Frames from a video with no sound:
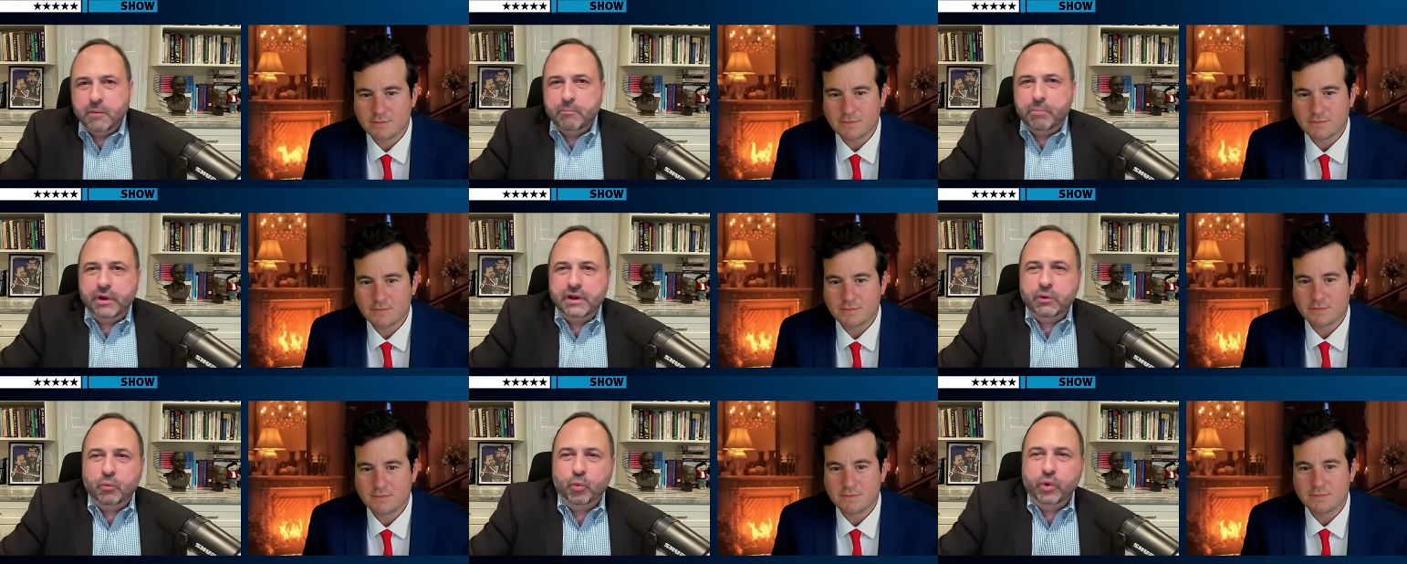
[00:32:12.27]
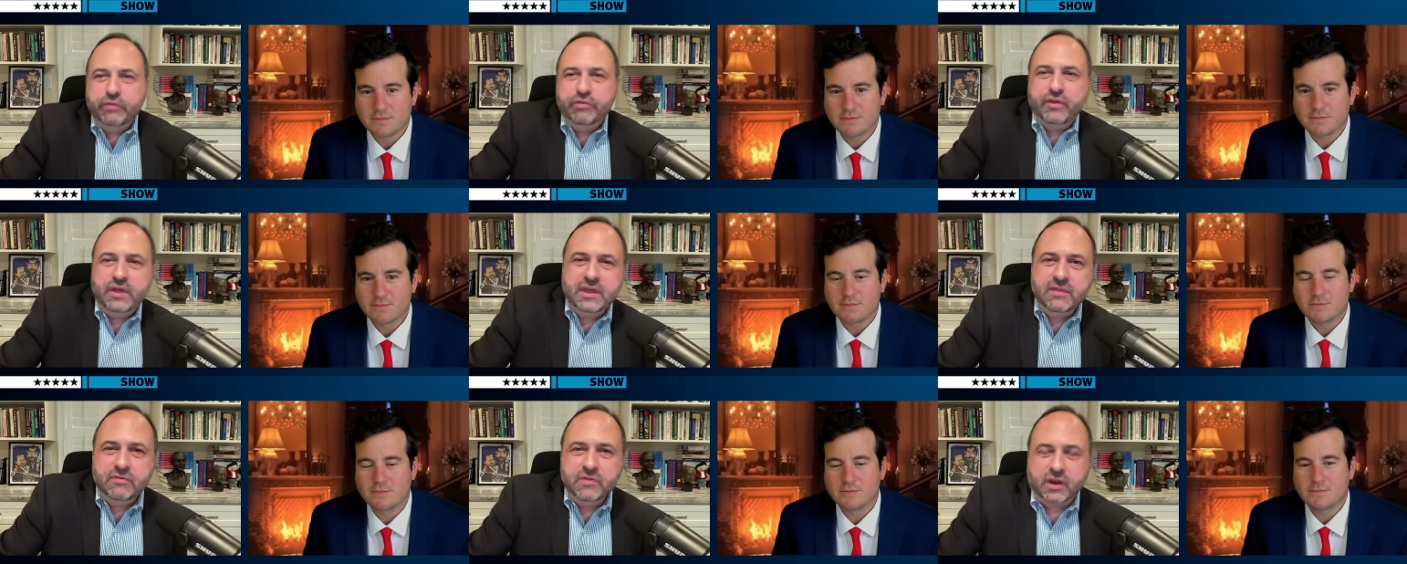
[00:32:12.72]
Speaker 1: But
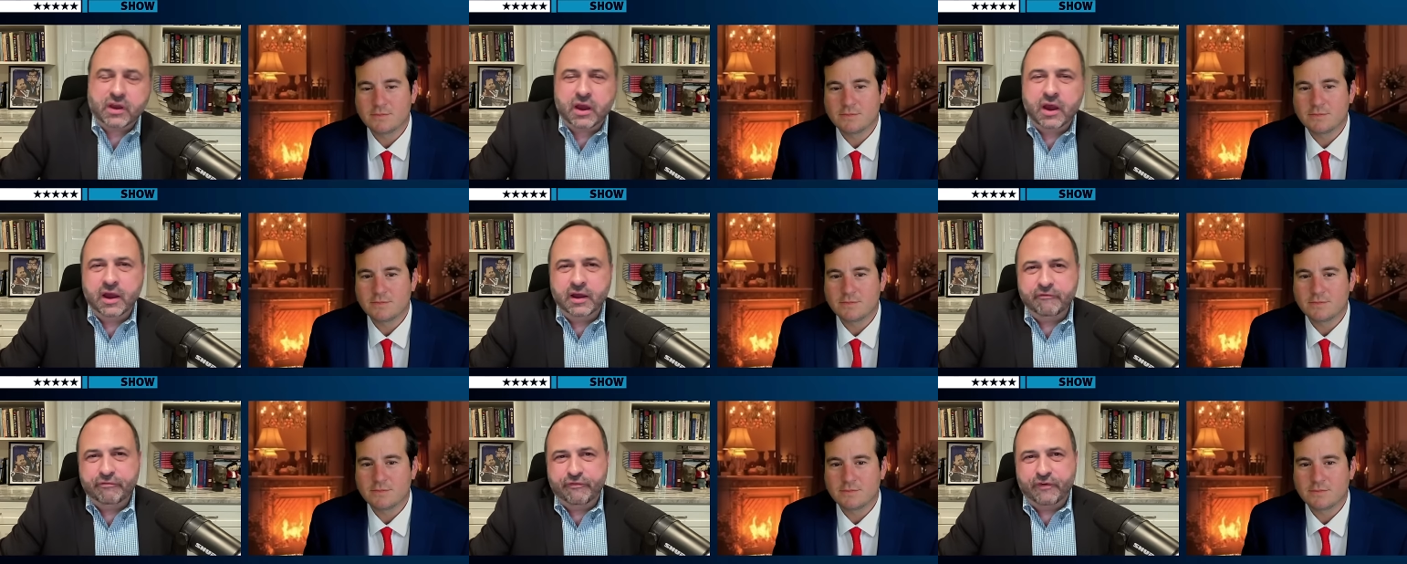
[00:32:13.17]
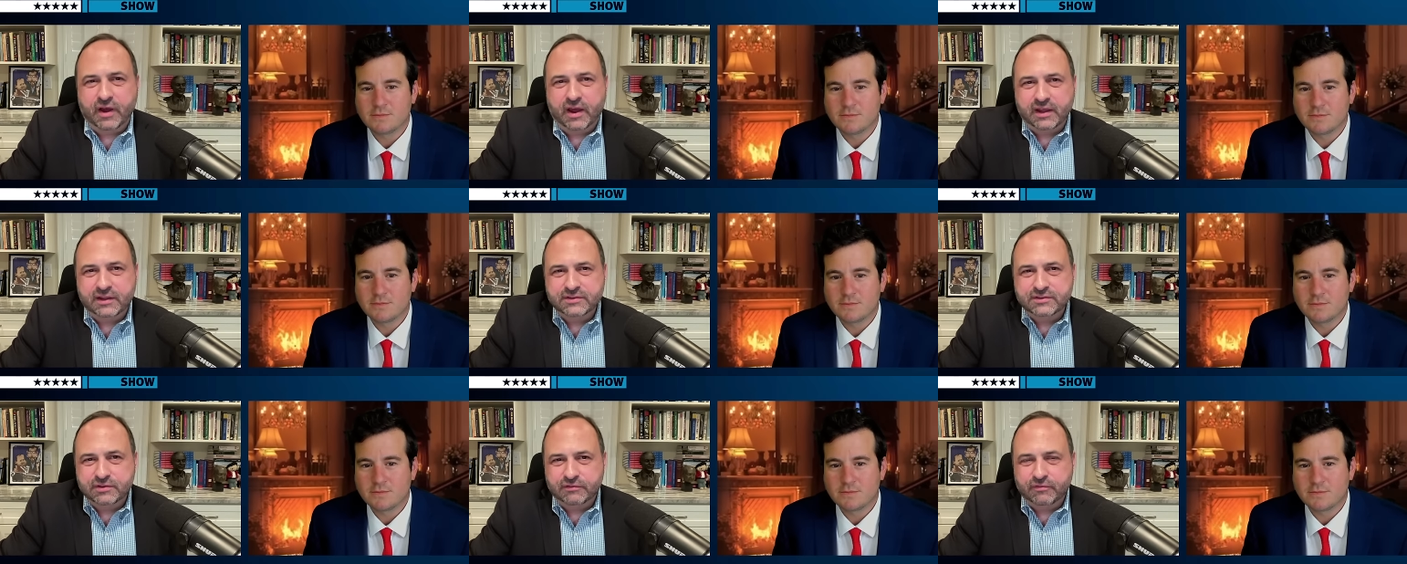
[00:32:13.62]
within the
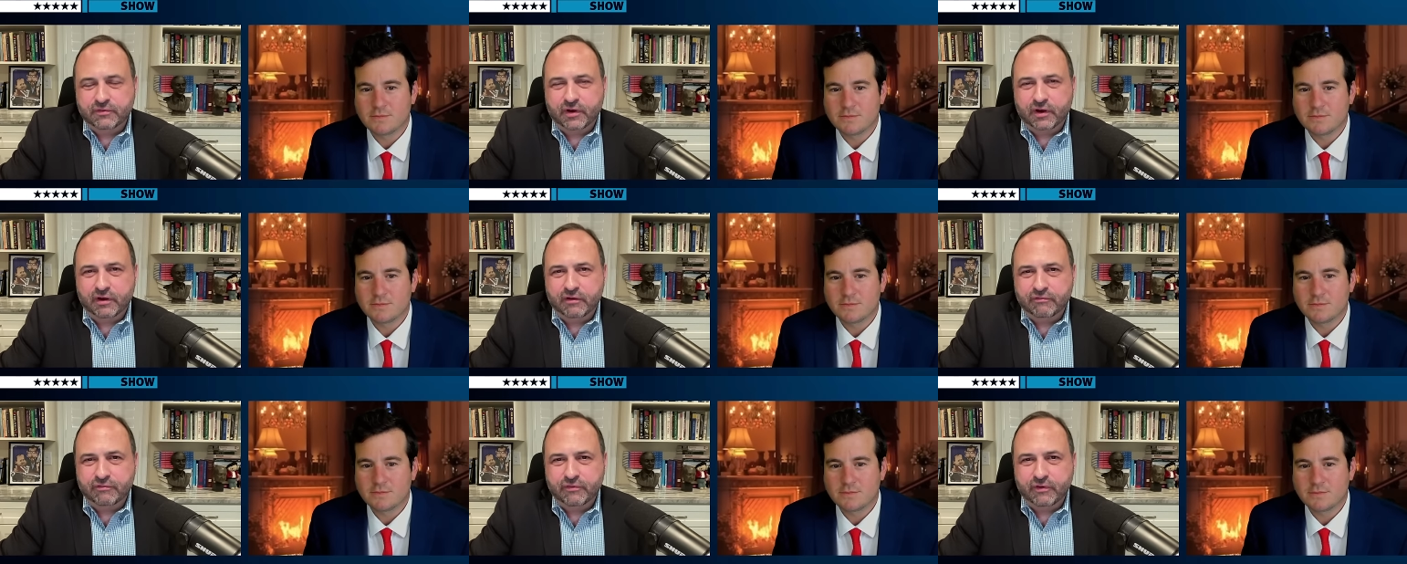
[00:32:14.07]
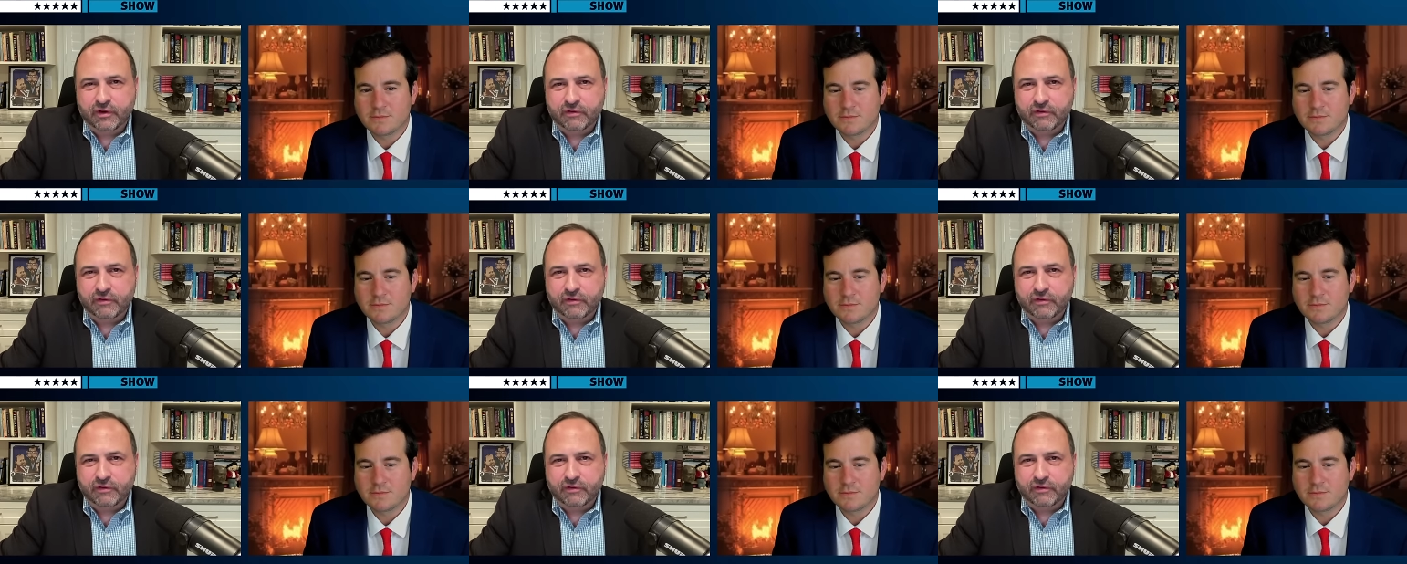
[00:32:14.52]
confines of, of,